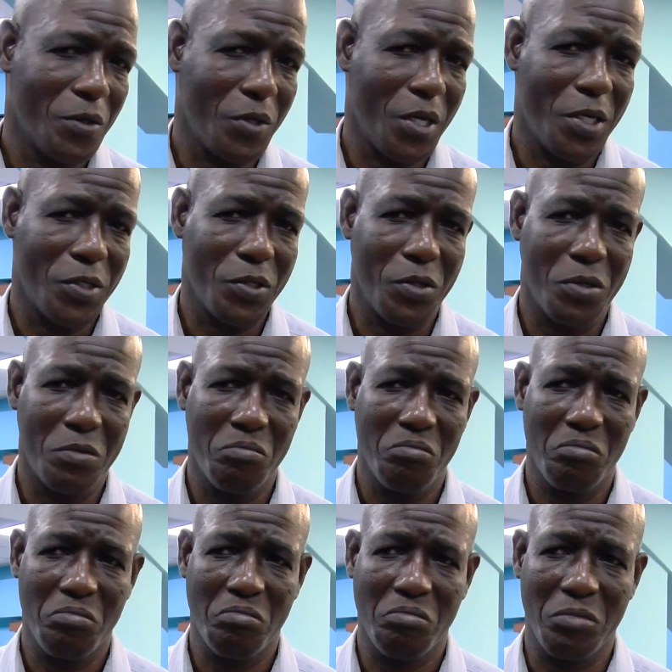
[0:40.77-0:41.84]
Okay, so
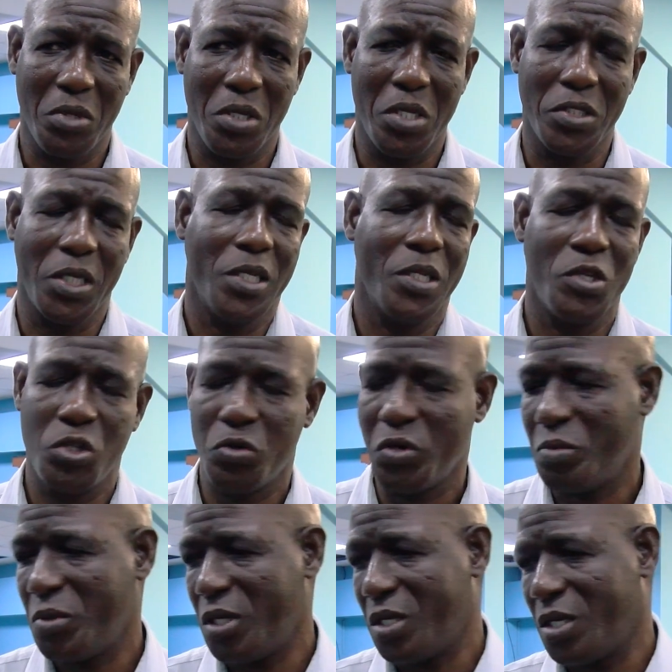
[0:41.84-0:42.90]
it's not an issue
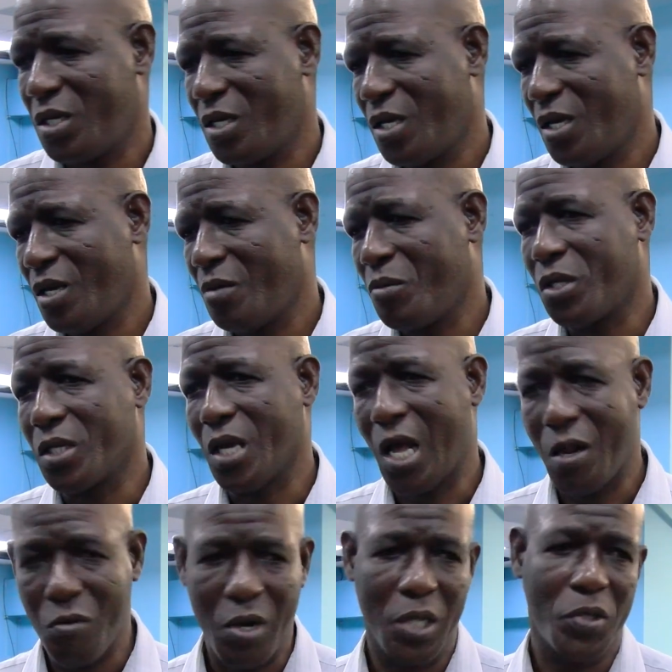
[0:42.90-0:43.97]
with me. But
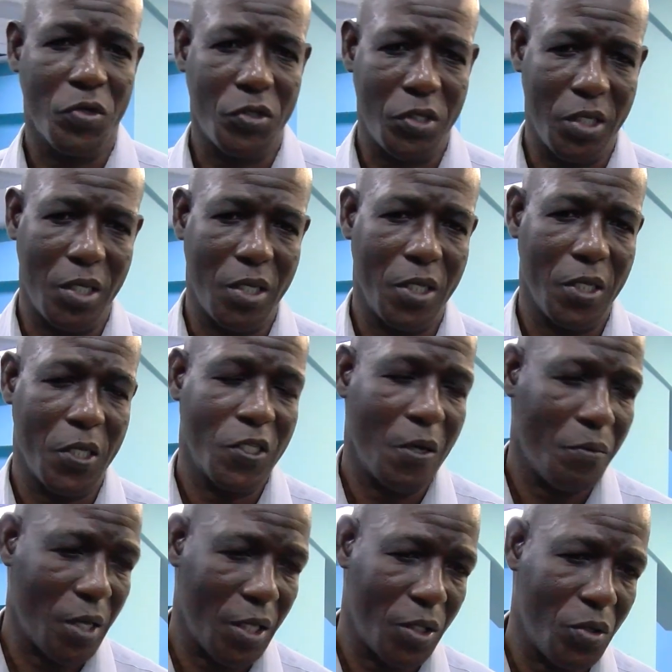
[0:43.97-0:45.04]
I want to see the
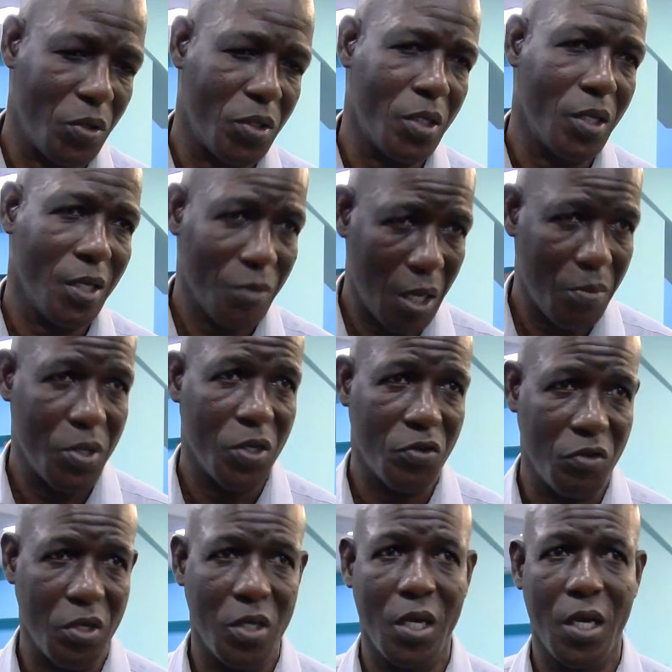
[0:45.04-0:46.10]
job get done in my
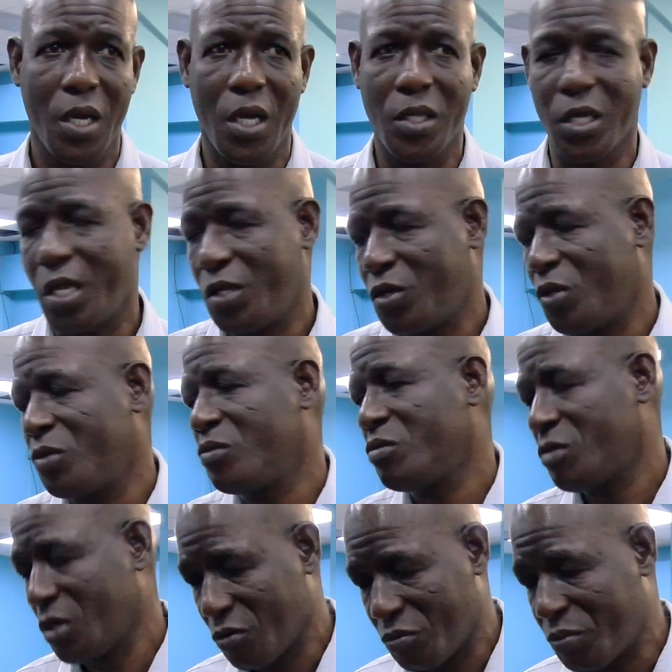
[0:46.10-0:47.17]
ministry and get done
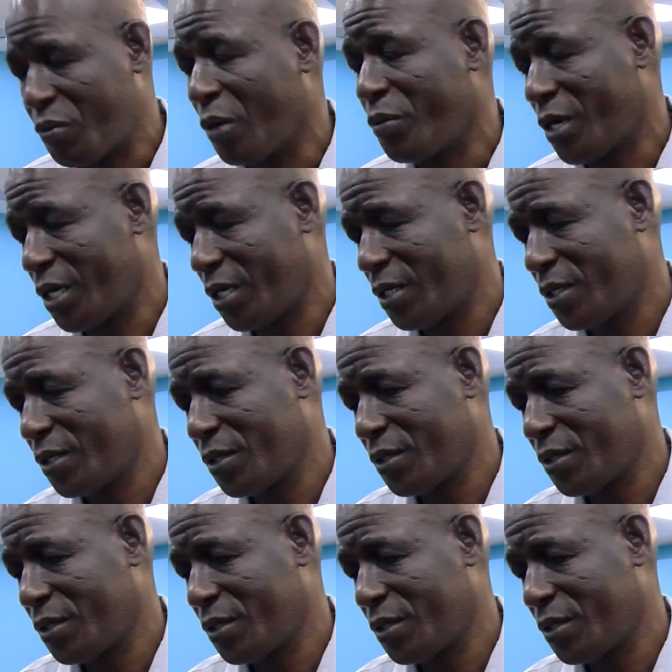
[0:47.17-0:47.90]
properly.